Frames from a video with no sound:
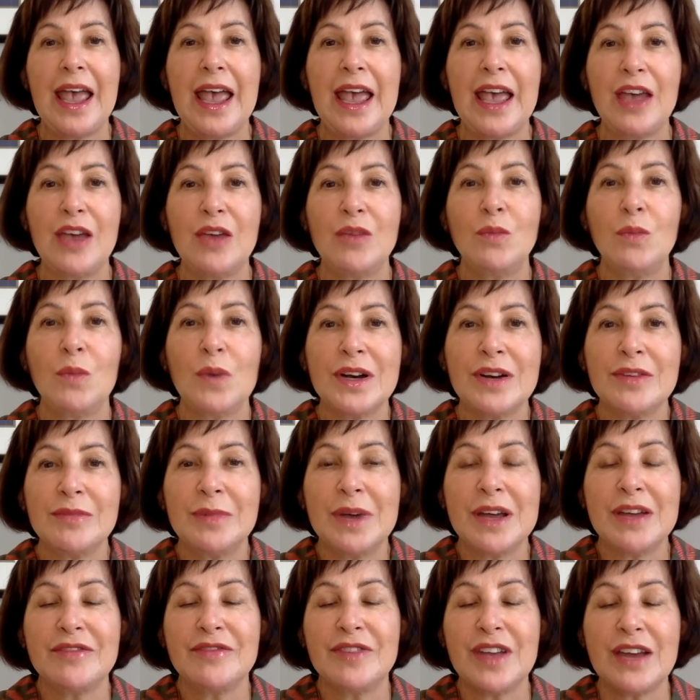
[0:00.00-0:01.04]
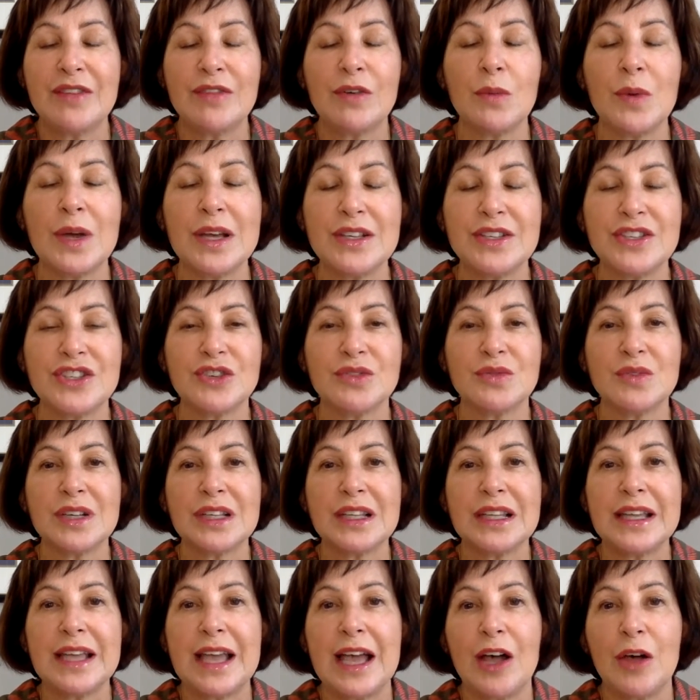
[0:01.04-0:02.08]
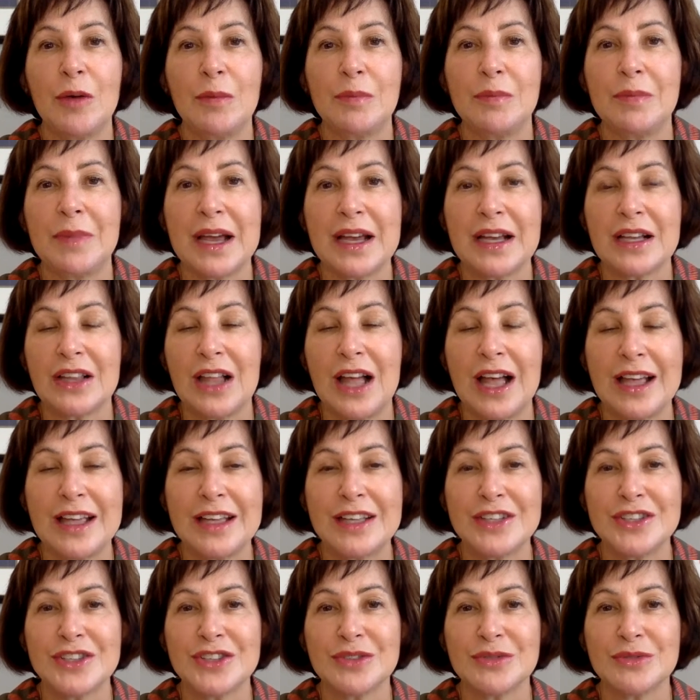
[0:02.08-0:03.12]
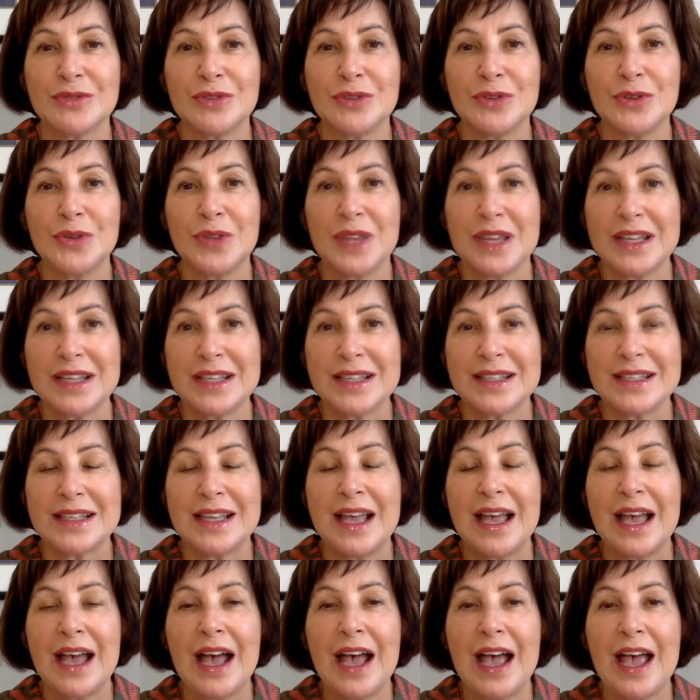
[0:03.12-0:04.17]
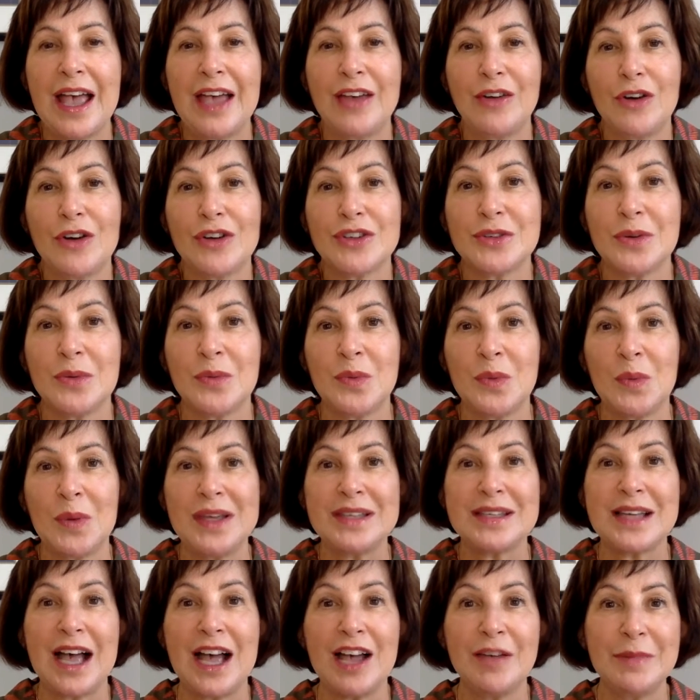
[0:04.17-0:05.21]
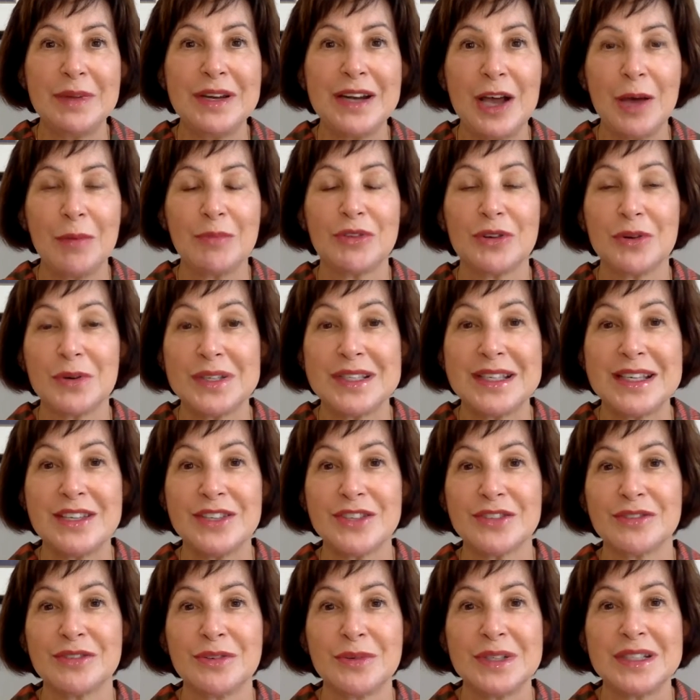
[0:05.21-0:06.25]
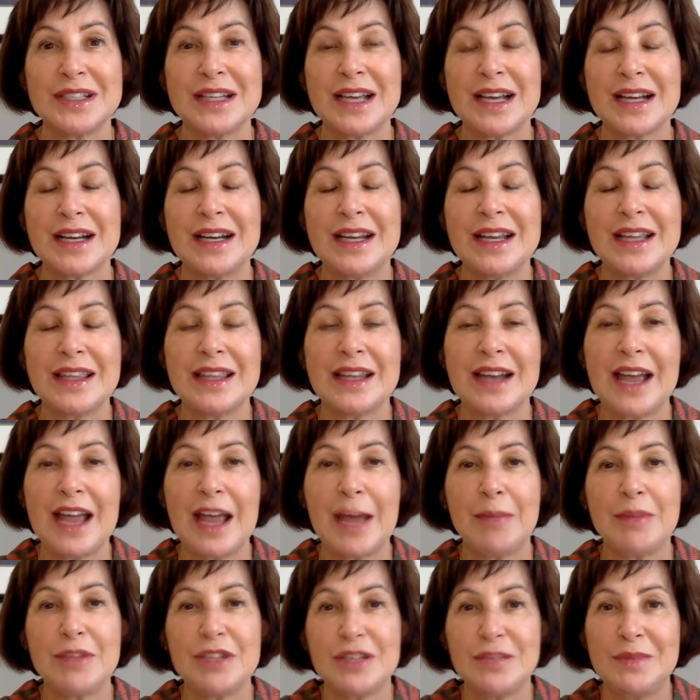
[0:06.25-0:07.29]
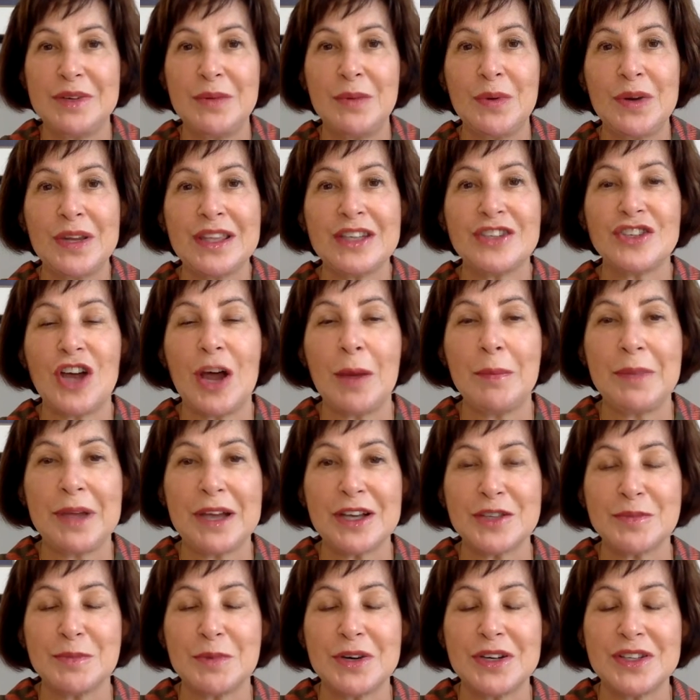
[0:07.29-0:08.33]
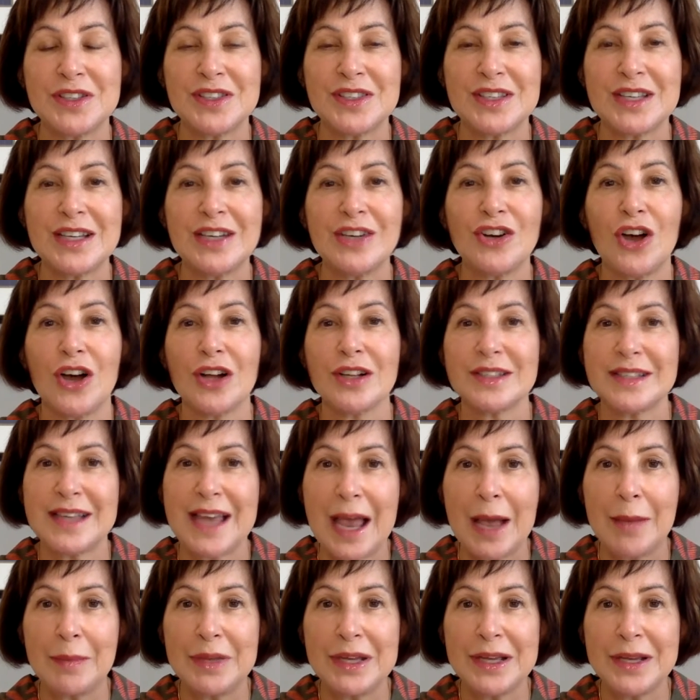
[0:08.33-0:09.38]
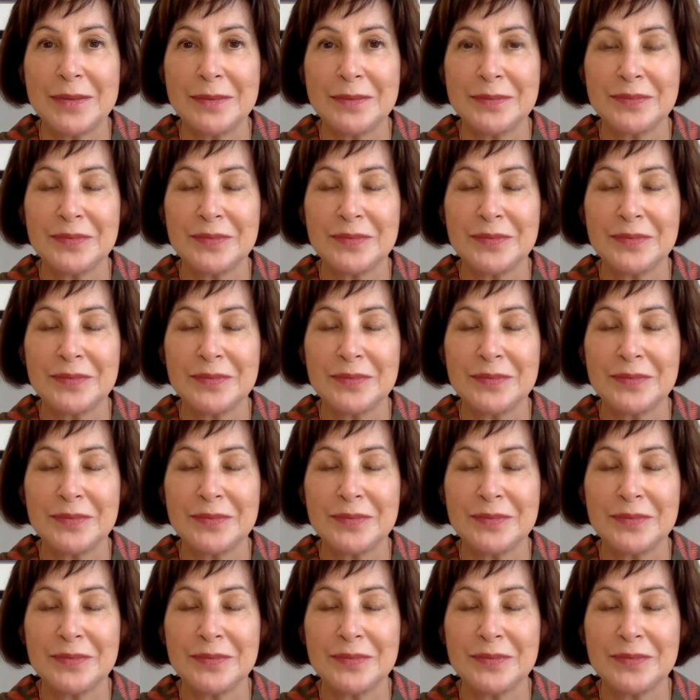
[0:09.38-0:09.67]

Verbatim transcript: And one of my favorite ways to really help my clients through this, and also ways I've been helped through this, is through a technique that I happen to be one of the top experts in, called tapping.